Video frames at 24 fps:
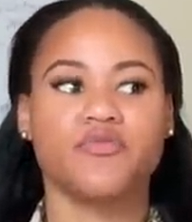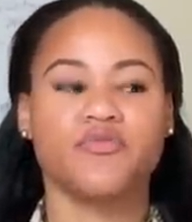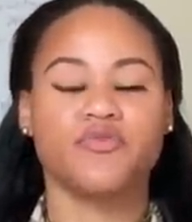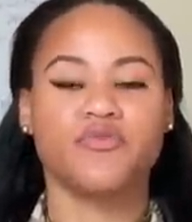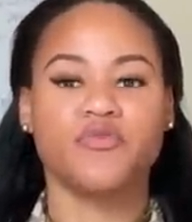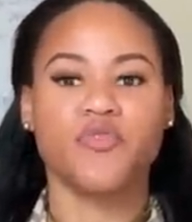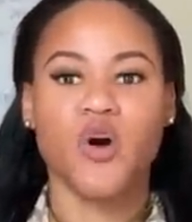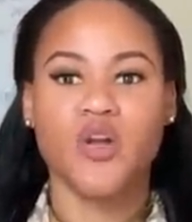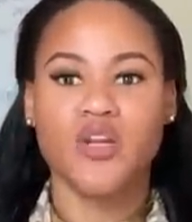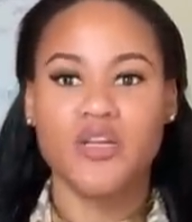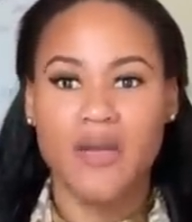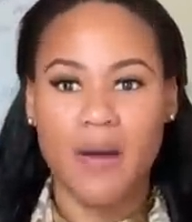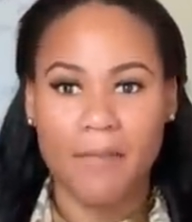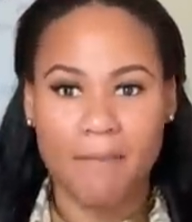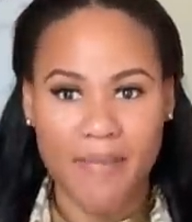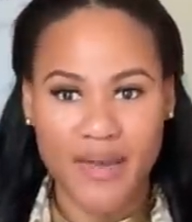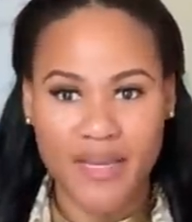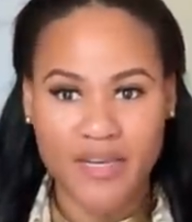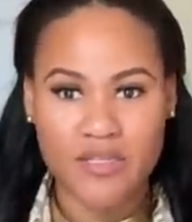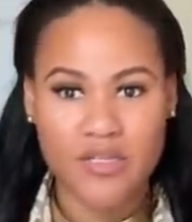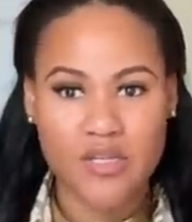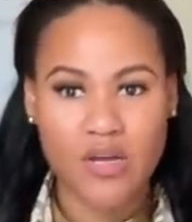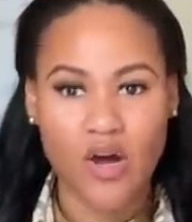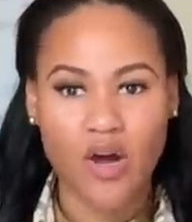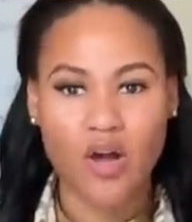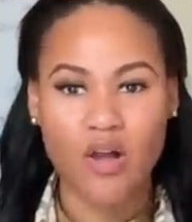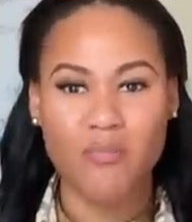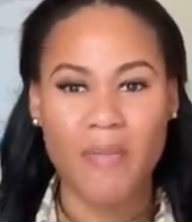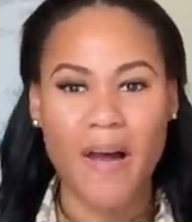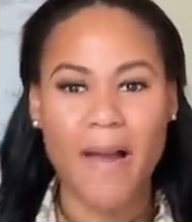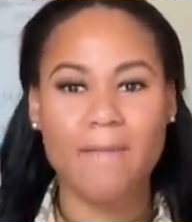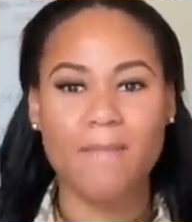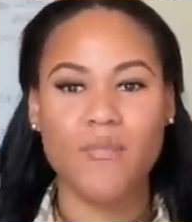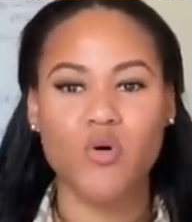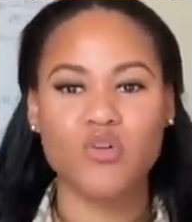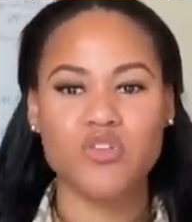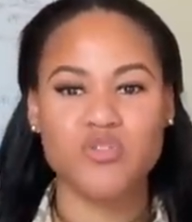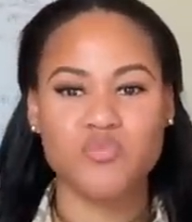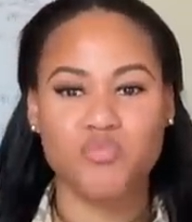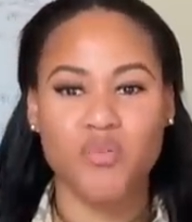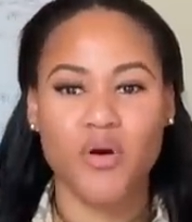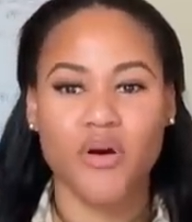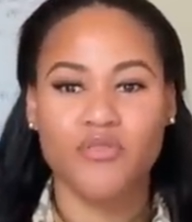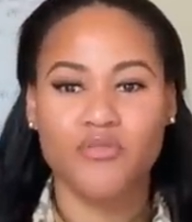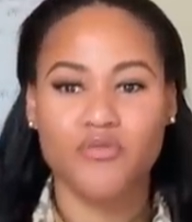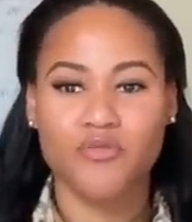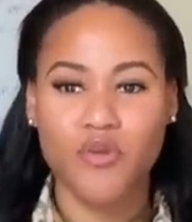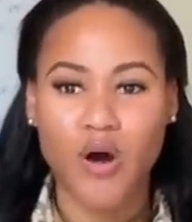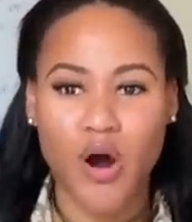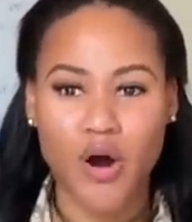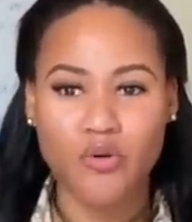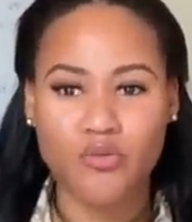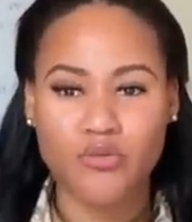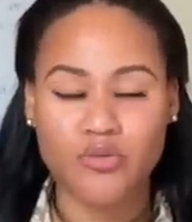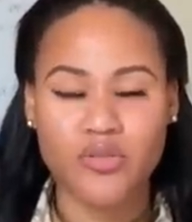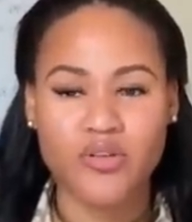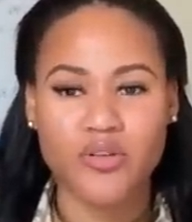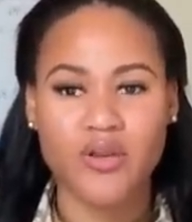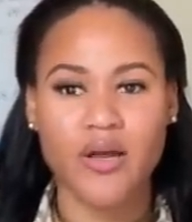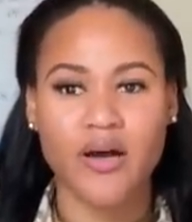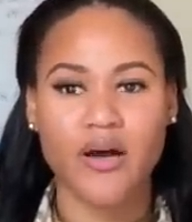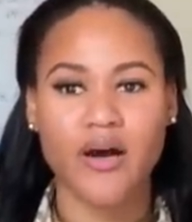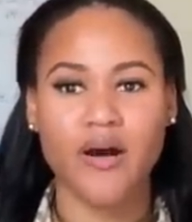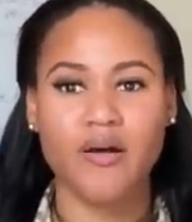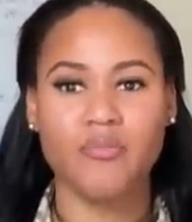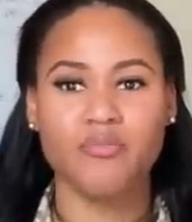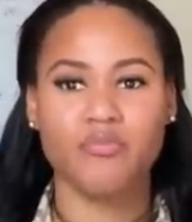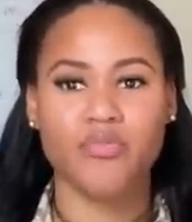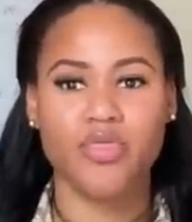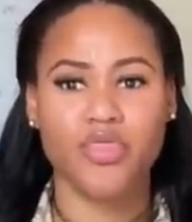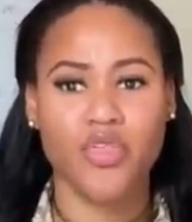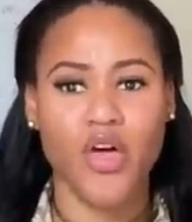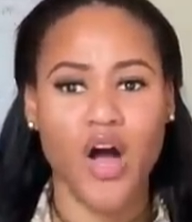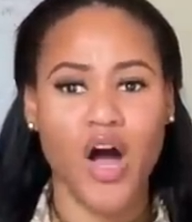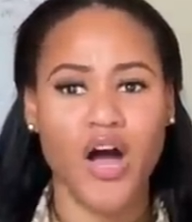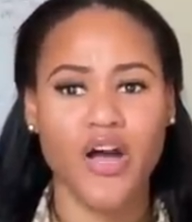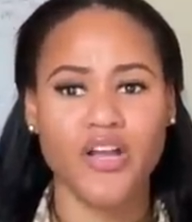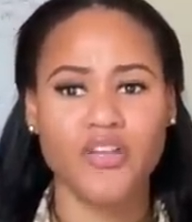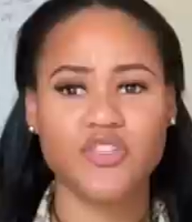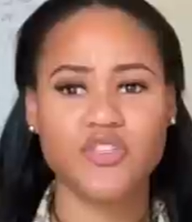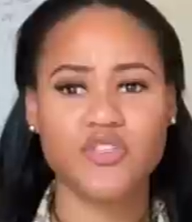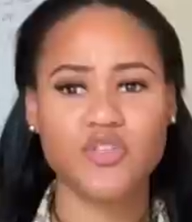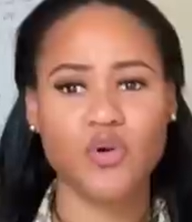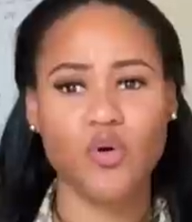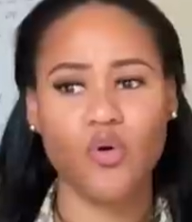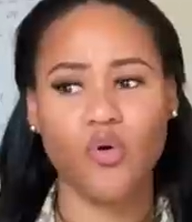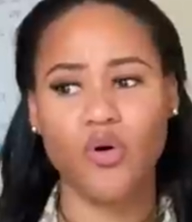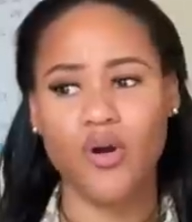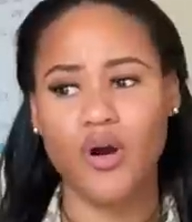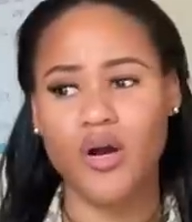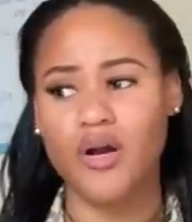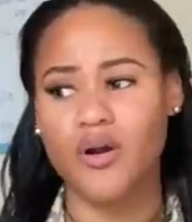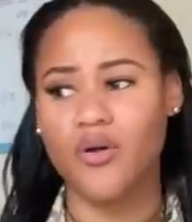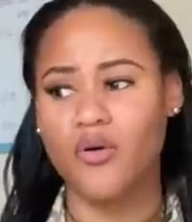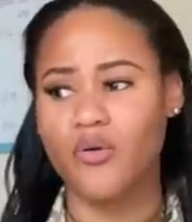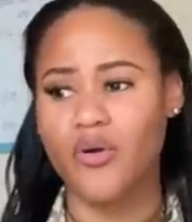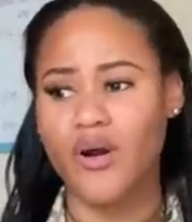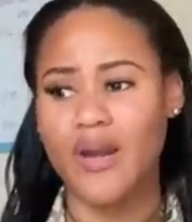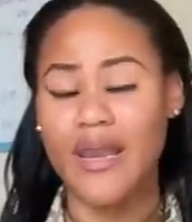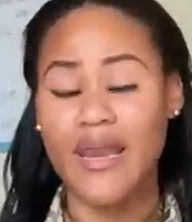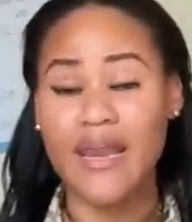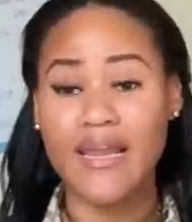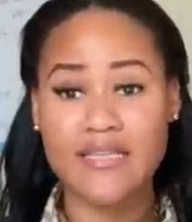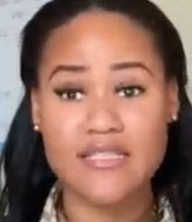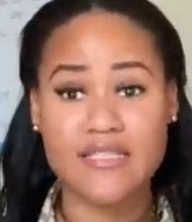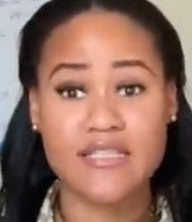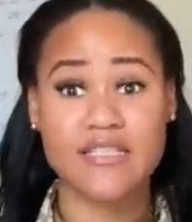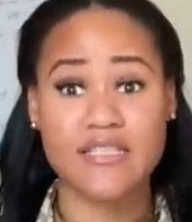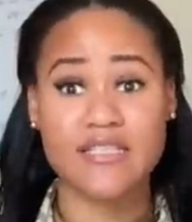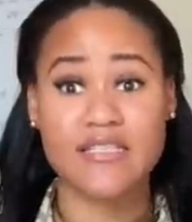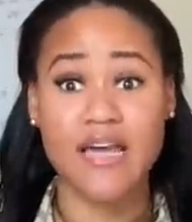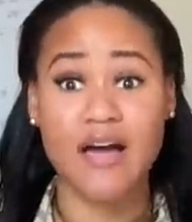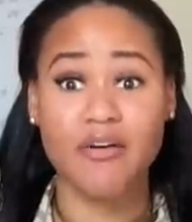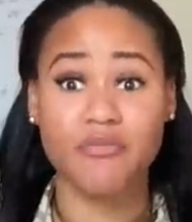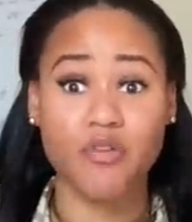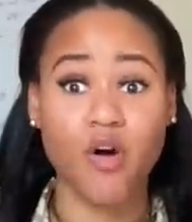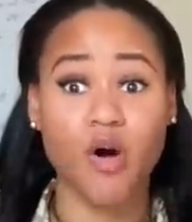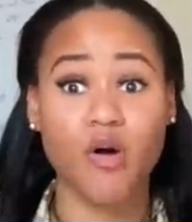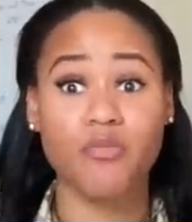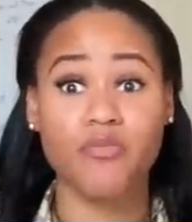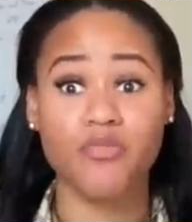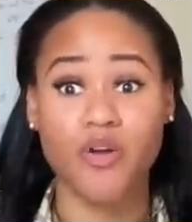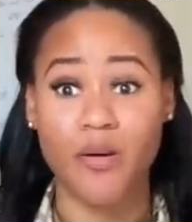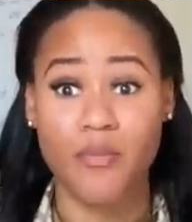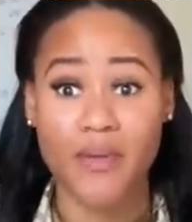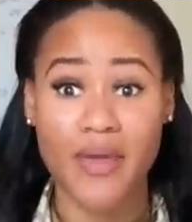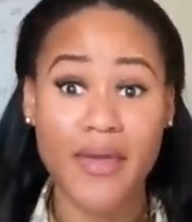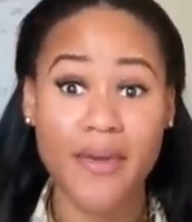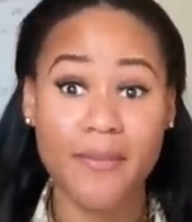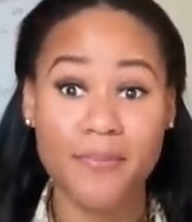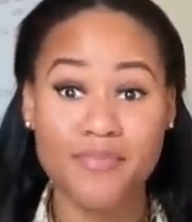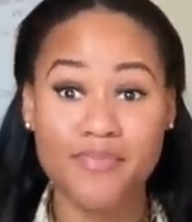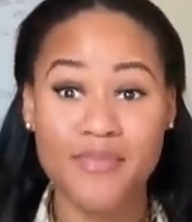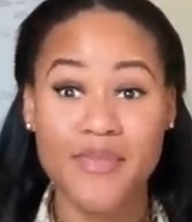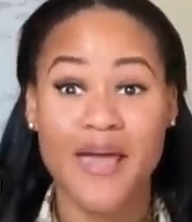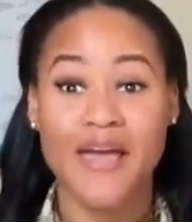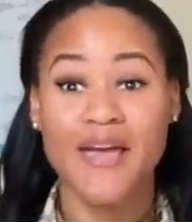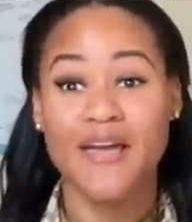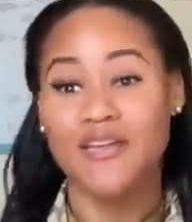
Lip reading: fundamental, my most profound thoughts or lessons have come from him.